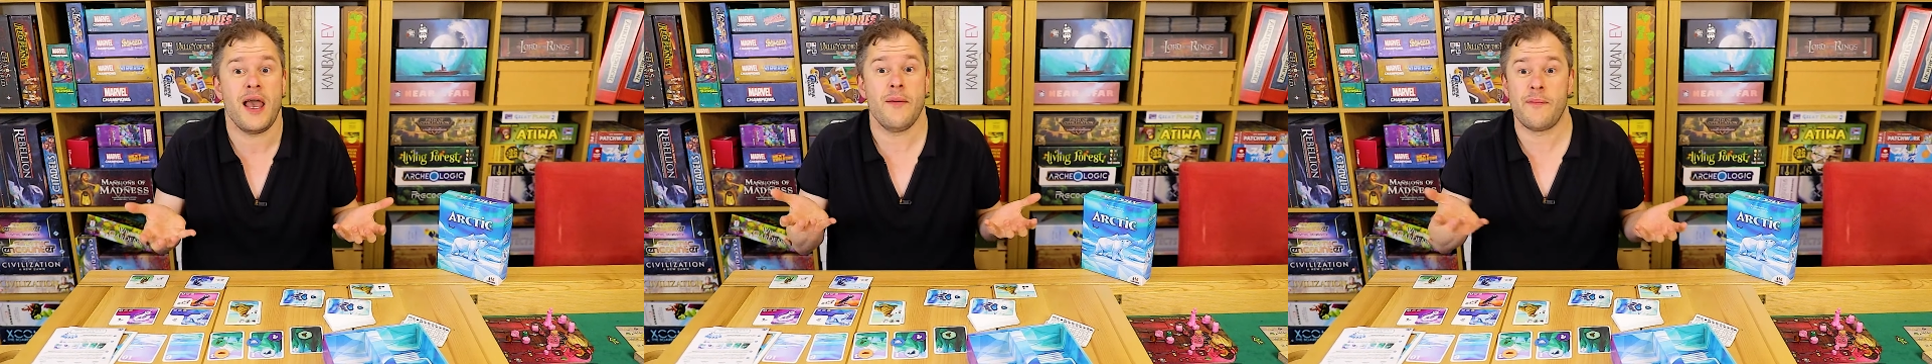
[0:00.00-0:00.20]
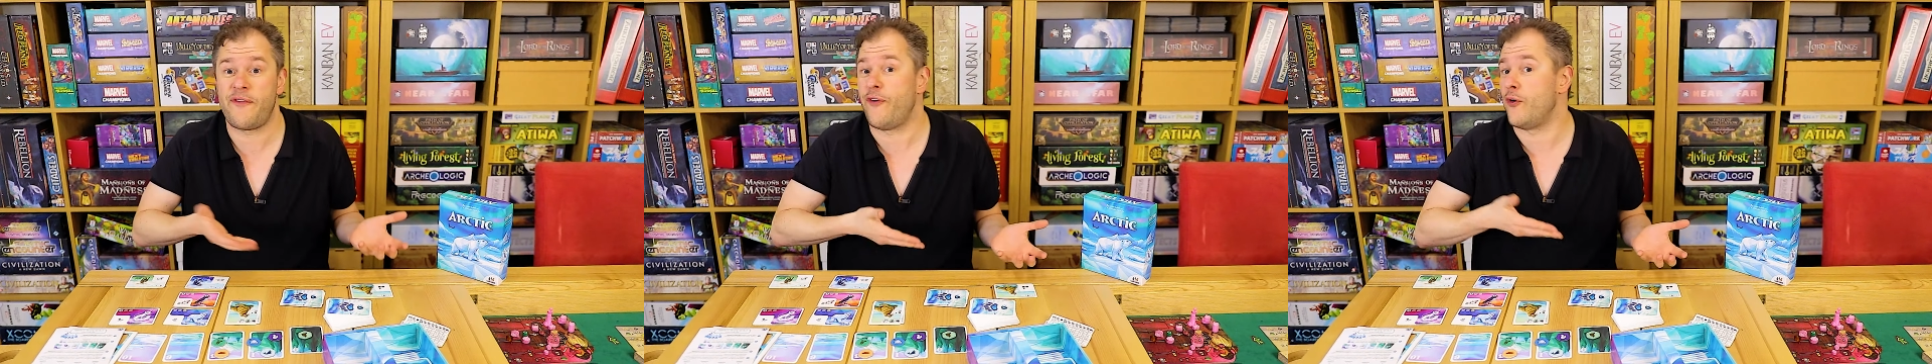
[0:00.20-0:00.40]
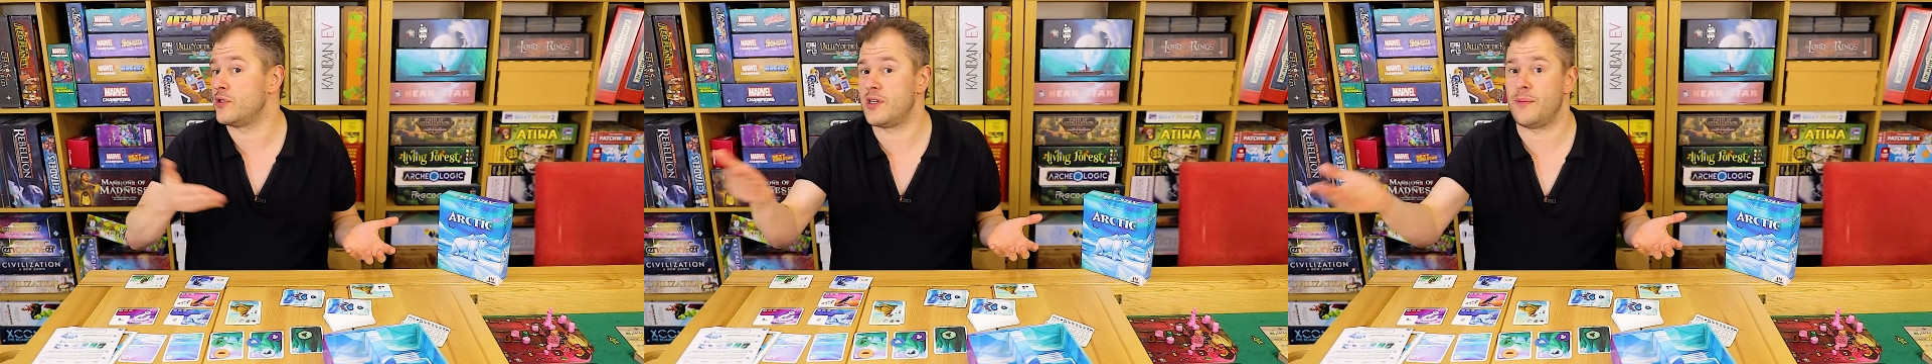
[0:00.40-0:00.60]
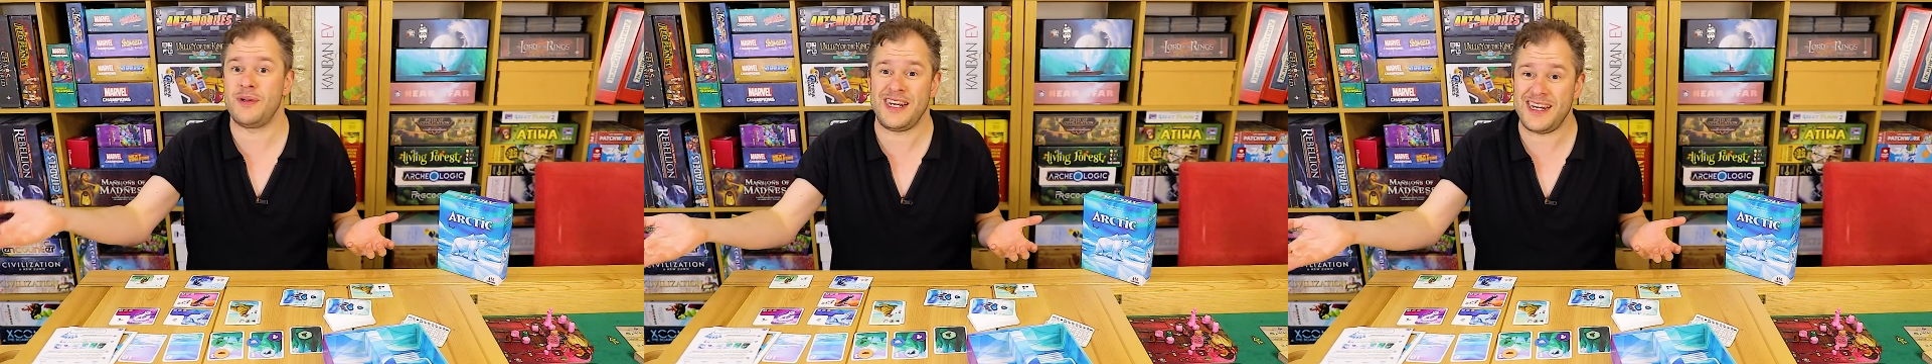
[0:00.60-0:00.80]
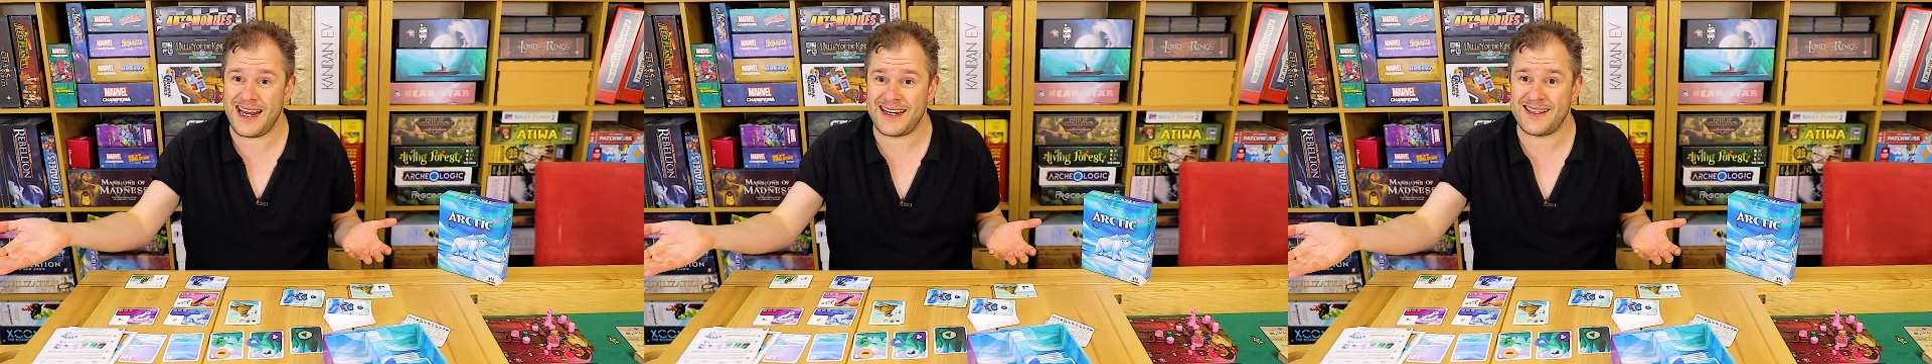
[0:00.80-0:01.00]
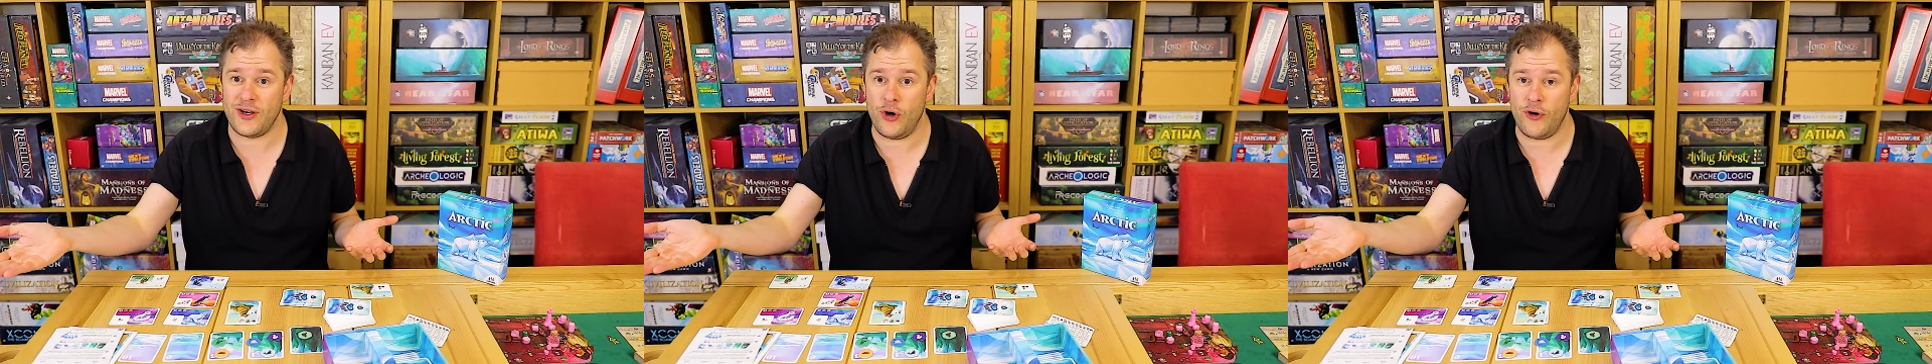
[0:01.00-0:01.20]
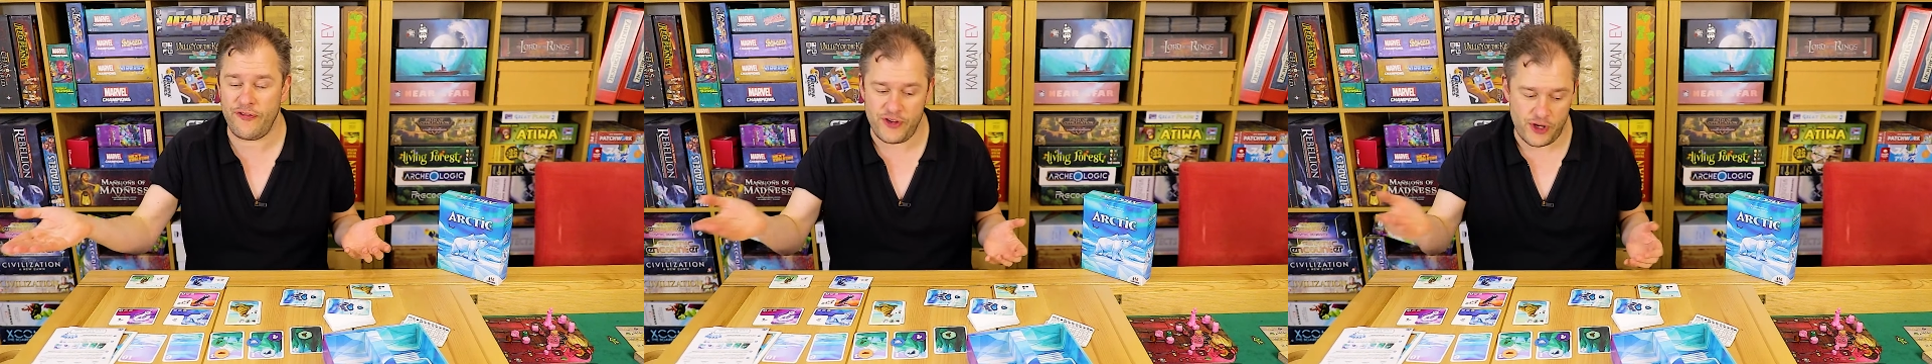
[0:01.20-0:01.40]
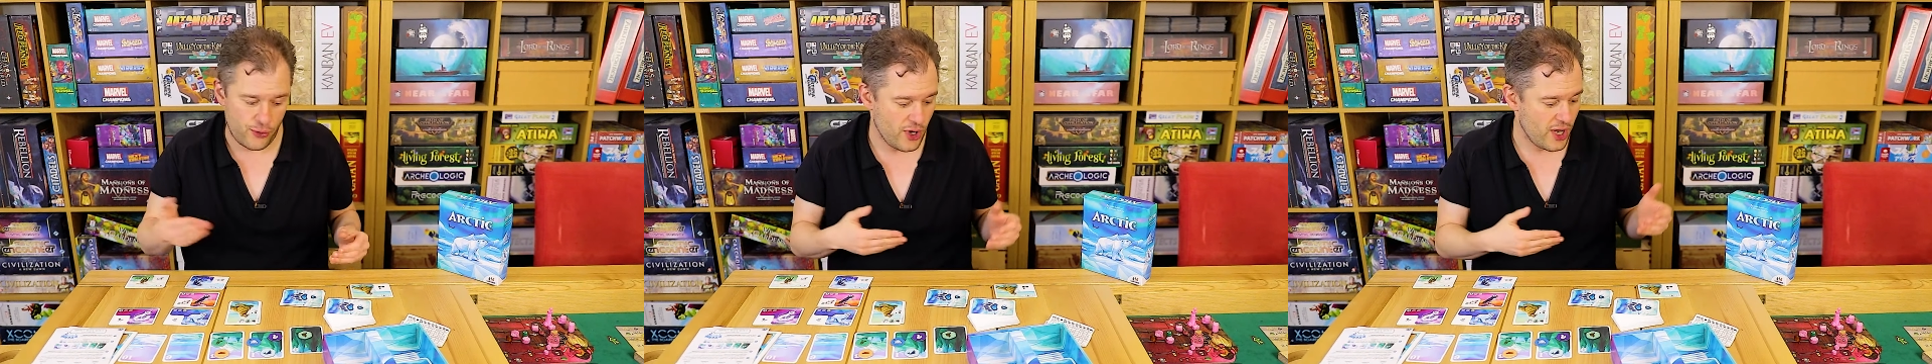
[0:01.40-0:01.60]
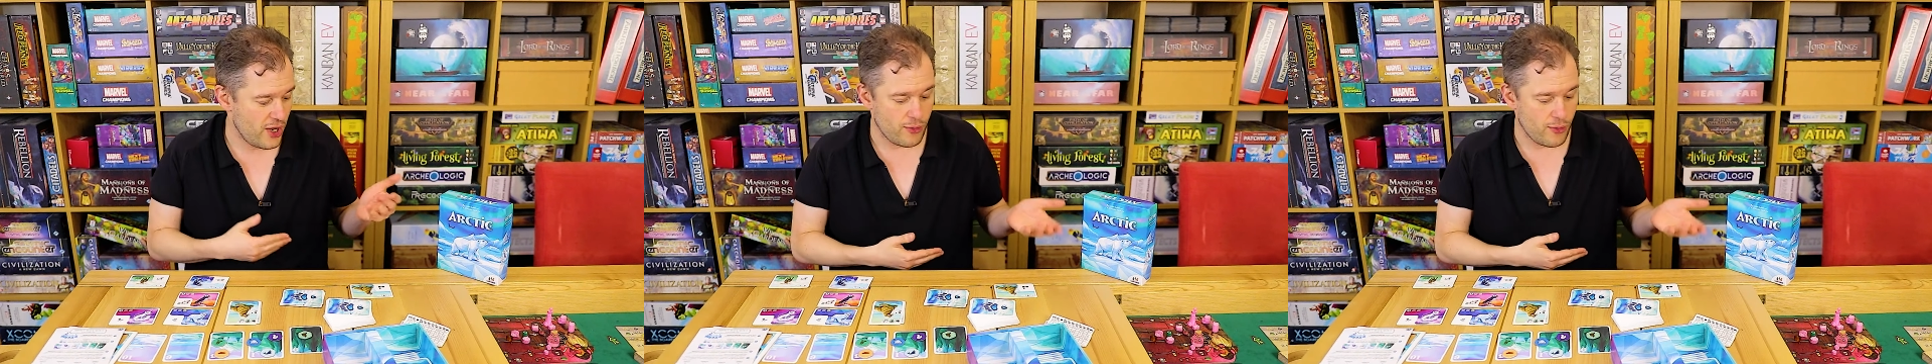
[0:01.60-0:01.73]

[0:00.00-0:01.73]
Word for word: before somebody nicked it off you.